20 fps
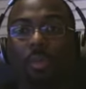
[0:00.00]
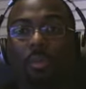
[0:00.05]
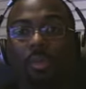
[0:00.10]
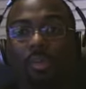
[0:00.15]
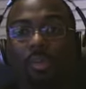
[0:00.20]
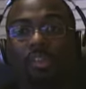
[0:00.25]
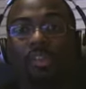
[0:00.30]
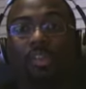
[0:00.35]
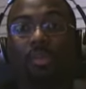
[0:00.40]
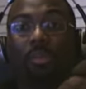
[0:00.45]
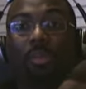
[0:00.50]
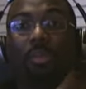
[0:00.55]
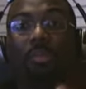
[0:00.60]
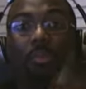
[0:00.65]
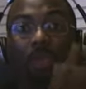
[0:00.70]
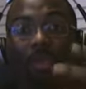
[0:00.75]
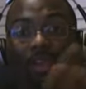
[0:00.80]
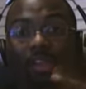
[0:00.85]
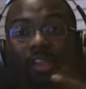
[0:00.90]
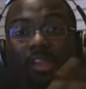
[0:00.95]
But to the
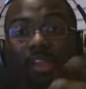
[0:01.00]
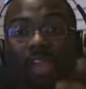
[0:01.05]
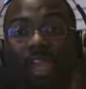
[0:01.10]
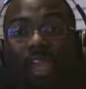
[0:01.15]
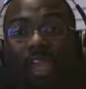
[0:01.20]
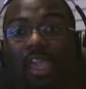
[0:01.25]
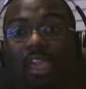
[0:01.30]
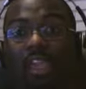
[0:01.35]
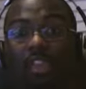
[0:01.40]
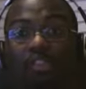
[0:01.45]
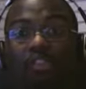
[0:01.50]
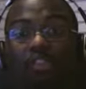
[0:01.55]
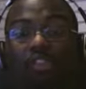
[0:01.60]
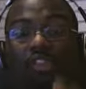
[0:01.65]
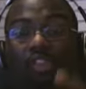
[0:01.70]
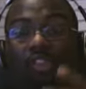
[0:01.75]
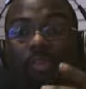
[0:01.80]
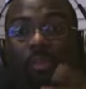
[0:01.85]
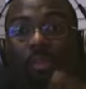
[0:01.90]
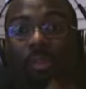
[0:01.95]
people in the cage,
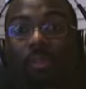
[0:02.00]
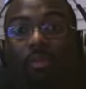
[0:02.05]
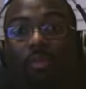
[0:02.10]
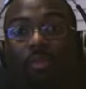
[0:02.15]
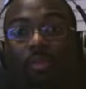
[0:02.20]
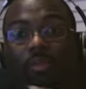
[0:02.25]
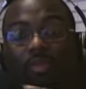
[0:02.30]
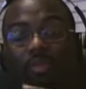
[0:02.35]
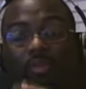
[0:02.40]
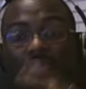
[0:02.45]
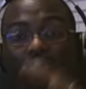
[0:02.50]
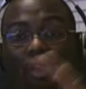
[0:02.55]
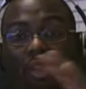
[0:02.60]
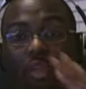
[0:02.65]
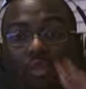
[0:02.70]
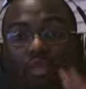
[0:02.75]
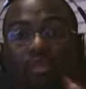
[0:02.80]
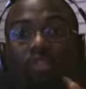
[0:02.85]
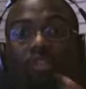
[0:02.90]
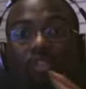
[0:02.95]
and to the people
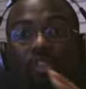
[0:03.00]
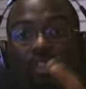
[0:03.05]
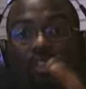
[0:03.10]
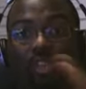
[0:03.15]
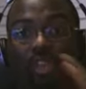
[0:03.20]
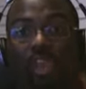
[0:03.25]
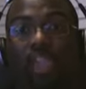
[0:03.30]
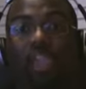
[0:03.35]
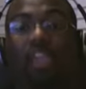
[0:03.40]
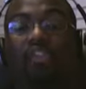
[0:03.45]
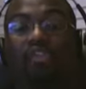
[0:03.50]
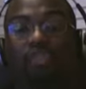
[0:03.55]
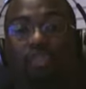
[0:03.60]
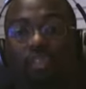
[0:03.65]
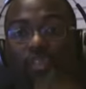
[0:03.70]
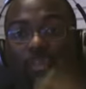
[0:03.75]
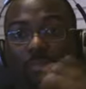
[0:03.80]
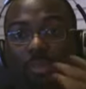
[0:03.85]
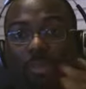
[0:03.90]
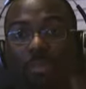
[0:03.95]
close to the cage,
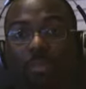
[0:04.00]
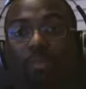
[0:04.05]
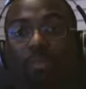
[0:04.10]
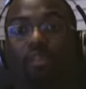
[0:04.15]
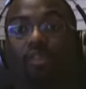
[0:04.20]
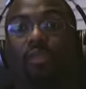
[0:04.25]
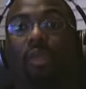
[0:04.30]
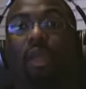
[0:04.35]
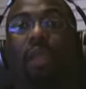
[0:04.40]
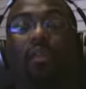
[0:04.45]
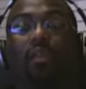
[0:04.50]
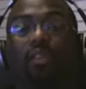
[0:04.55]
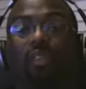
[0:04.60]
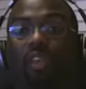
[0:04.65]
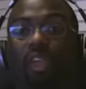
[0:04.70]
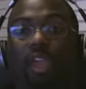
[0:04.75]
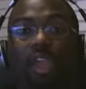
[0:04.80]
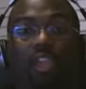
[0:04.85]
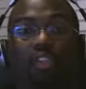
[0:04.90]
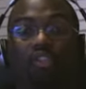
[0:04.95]
and the people surrounding
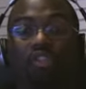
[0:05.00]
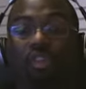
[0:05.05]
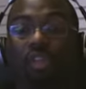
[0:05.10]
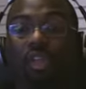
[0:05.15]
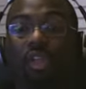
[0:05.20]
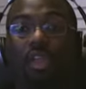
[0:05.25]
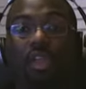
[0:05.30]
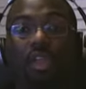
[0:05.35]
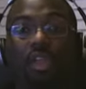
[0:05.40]
the cage,